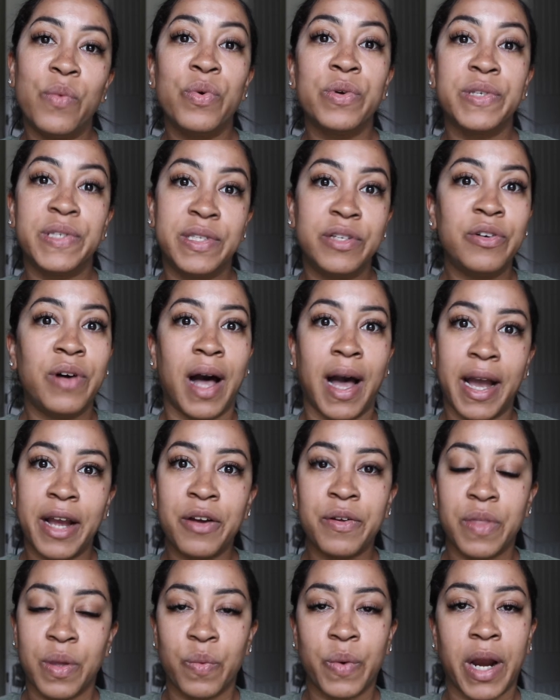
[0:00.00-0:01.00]
were still
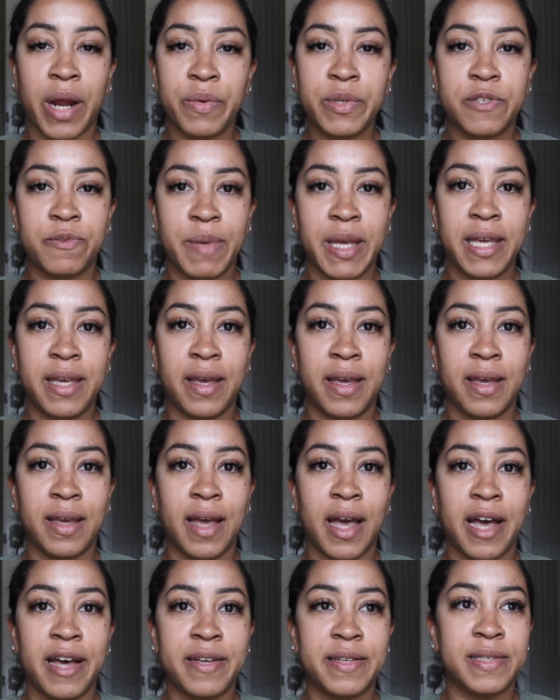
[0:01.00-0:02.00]
higher than what I was
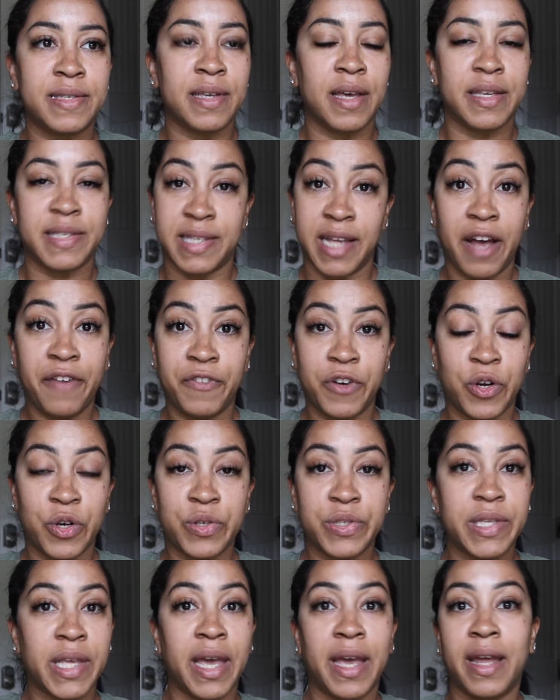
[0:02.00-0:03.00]
making as a staff
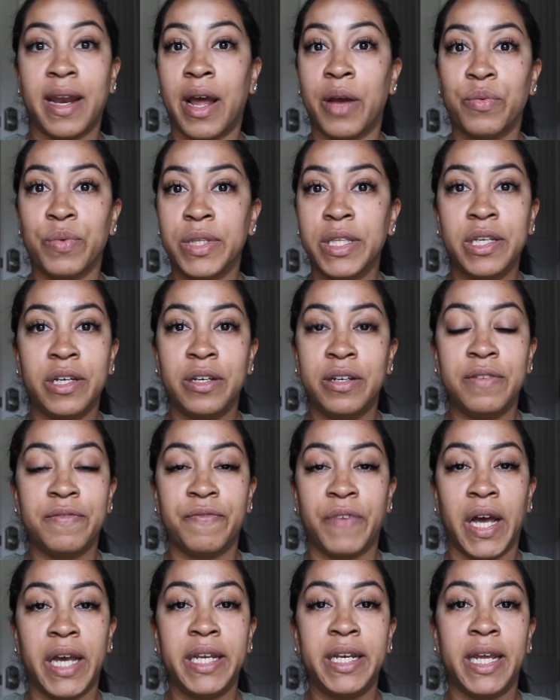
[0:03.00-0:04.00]
nurse. And I really couldn't
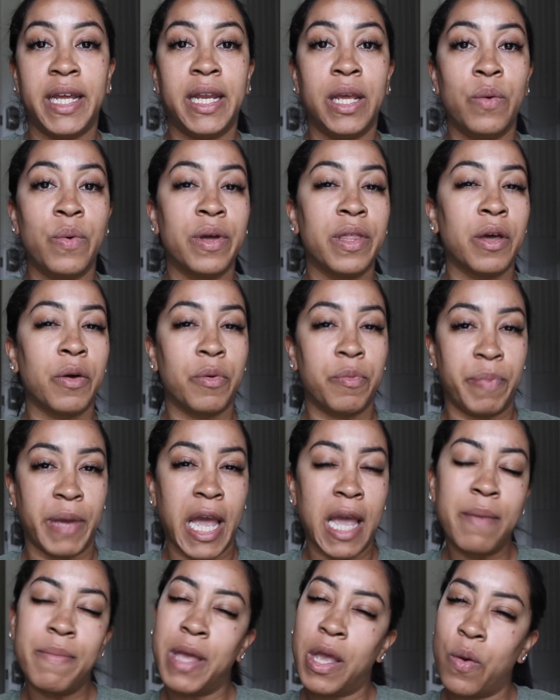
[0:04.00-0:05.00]
find anywhere that would
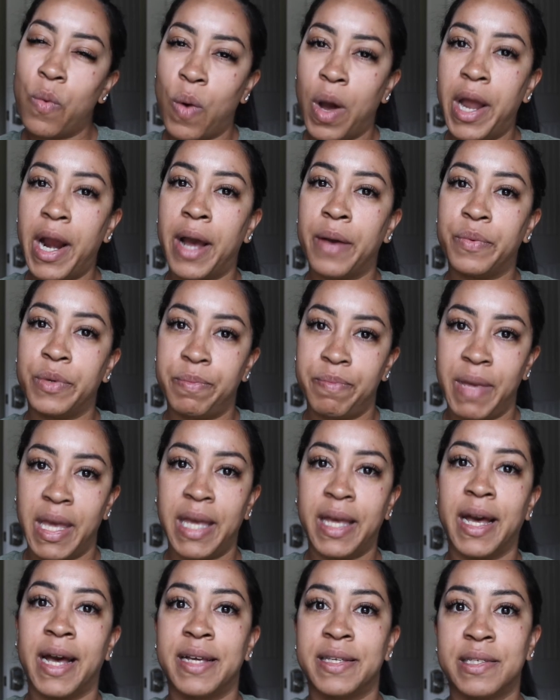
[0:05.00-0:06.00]
pay me what I would
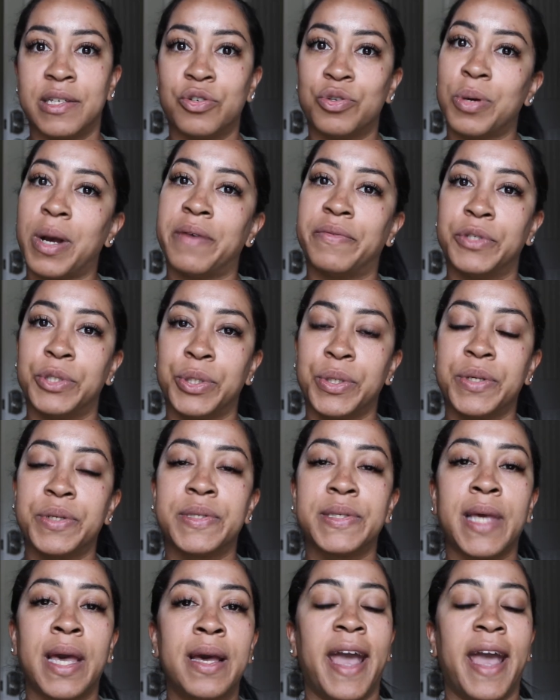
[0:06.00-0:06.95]
make as a travel nurse.